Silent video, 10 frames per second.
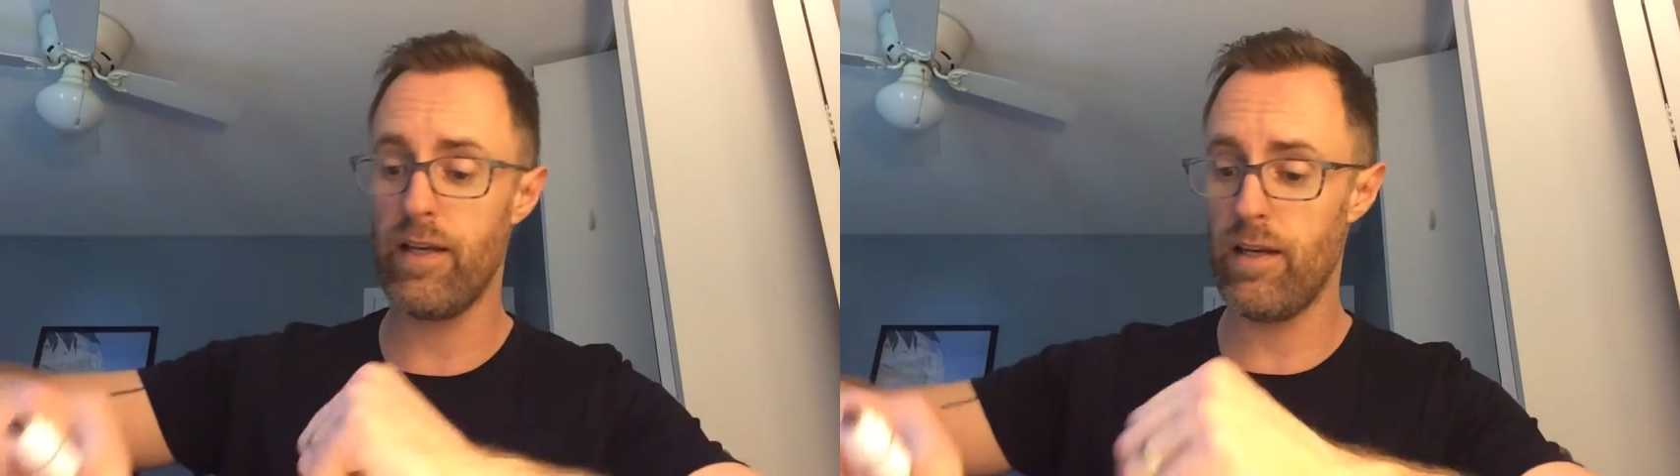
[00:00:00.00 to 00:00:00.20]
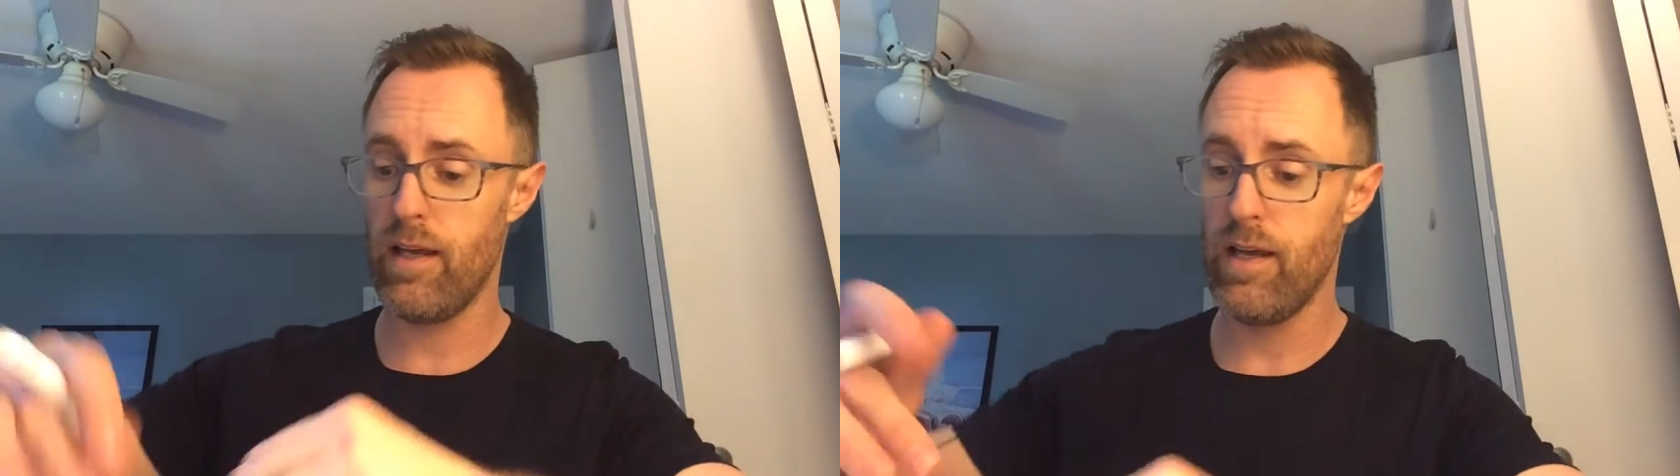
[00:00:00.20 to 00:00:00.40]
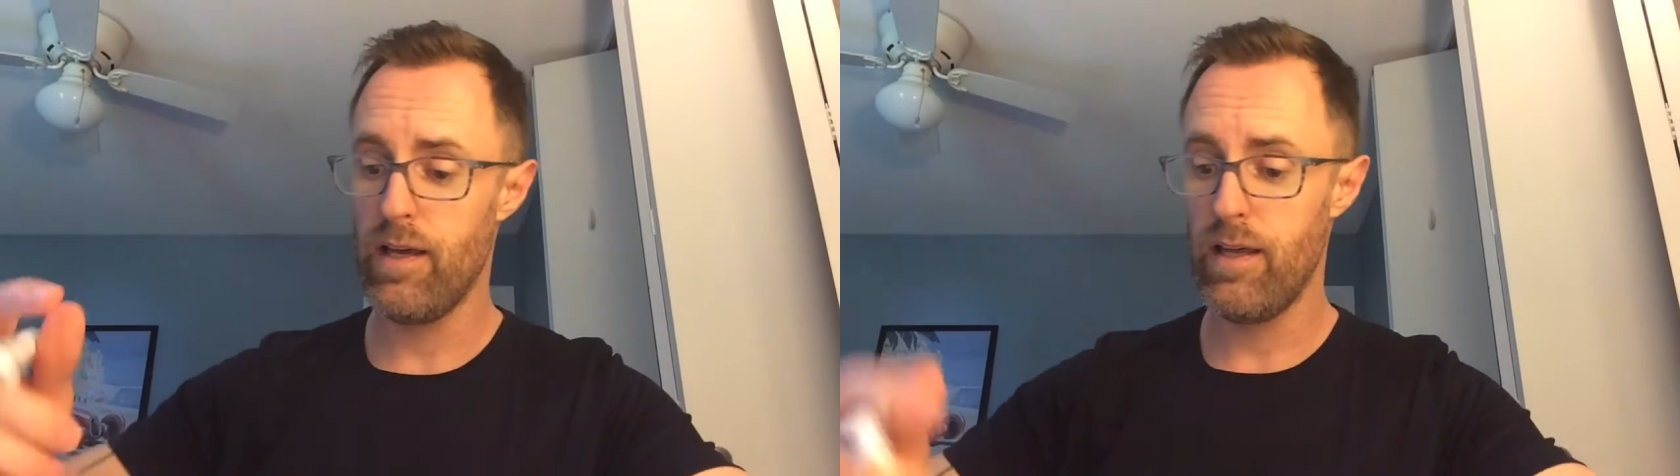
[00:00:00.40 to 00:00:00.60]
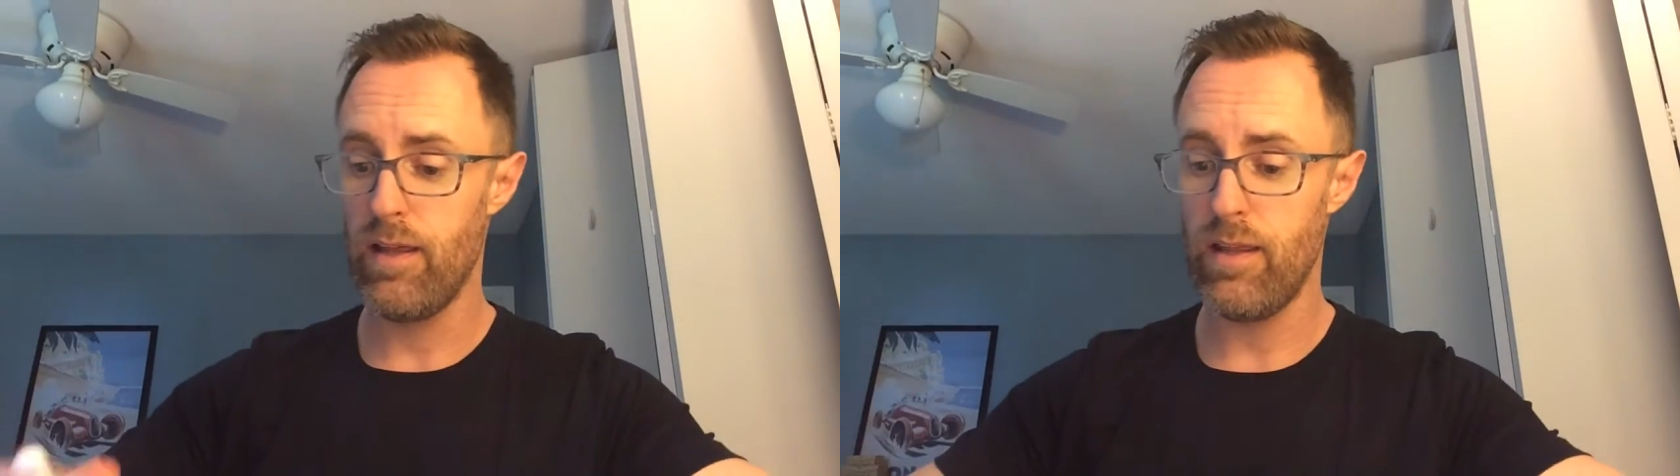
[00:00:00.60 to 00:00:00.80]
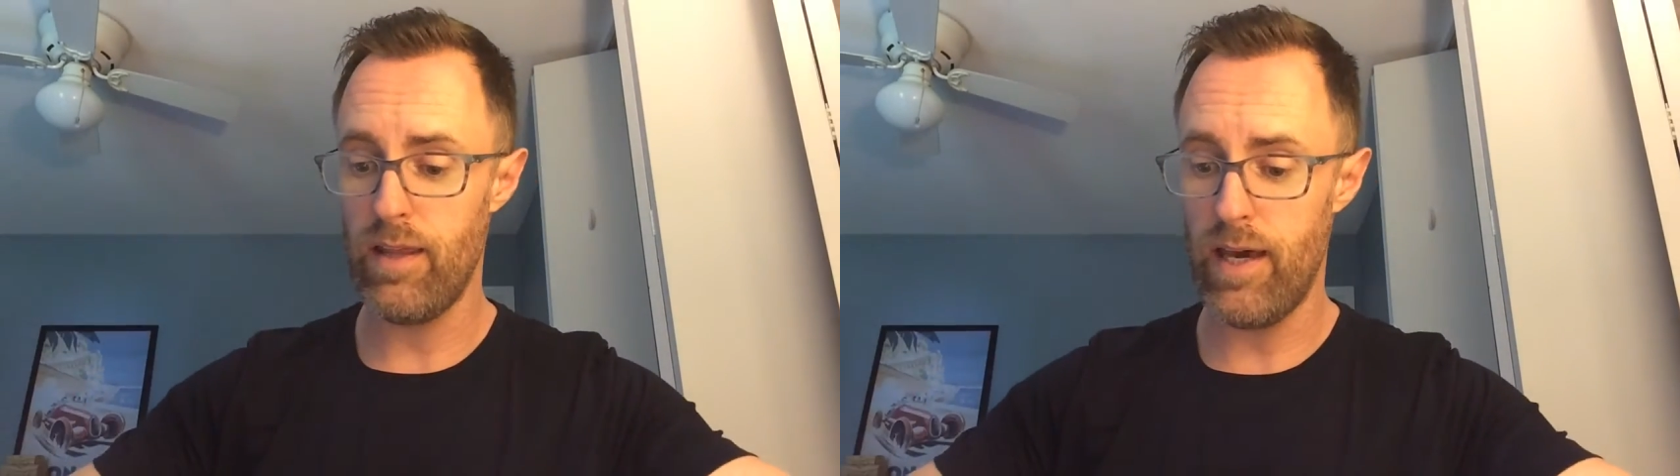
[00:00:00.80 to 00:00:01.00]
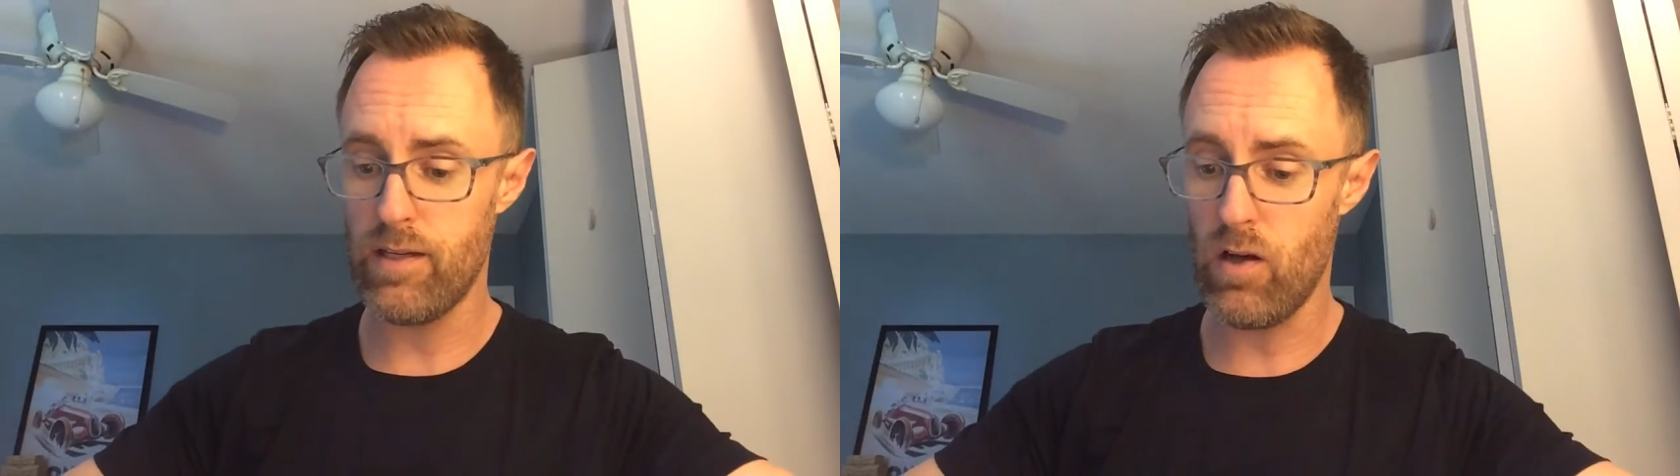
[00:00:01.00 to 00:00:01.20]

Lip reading: in, that